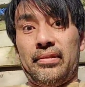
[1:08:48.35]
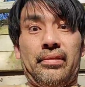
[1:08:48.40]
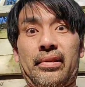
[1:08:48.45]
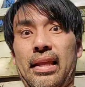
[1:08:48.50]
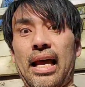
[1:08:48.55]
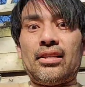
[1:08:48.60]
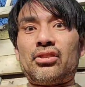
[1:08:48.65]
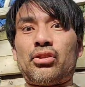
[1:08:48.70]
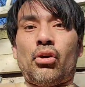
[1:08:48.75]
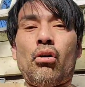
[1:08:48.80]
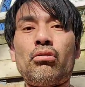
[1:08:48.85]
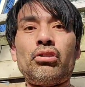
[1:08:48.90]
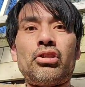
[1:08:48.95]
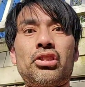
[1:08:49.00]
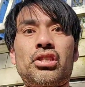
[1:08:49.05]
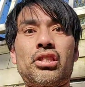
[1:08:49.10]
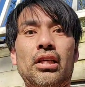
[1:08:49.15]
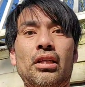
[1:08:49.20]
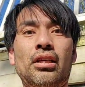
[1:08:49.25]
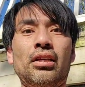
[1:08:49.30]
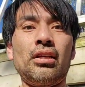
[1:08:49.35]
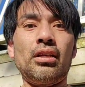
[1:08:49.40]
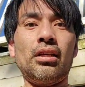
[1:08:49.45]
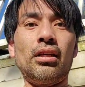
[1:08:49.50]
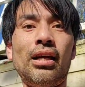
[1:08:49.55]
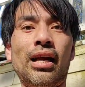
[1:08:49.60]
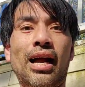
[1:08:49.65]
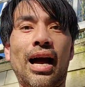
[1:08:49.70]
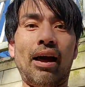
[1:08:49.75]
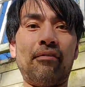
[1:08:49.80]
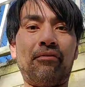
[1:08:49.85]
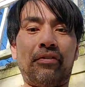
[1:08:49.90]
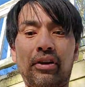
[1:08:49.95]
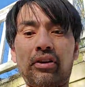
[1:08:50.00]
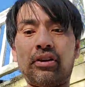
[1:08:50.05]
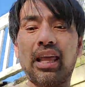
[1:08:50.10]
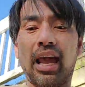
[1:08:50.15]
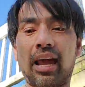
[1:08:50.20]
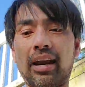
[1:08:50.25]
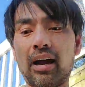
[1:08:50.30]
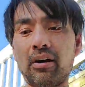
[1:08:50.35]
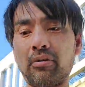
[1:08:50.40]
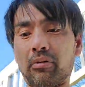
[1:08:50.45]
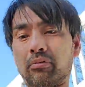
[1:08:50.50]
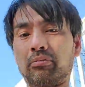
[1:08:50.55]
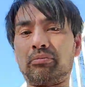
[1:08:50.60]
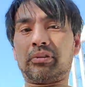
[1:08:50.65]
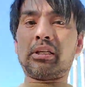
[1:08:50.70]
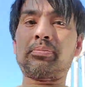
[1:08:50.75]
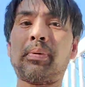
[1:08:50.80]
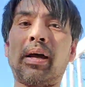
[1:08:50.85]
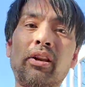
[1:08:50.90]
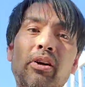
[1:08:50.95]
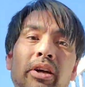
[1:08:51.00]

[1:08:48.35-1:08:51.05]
That's cogency. I figured that out just by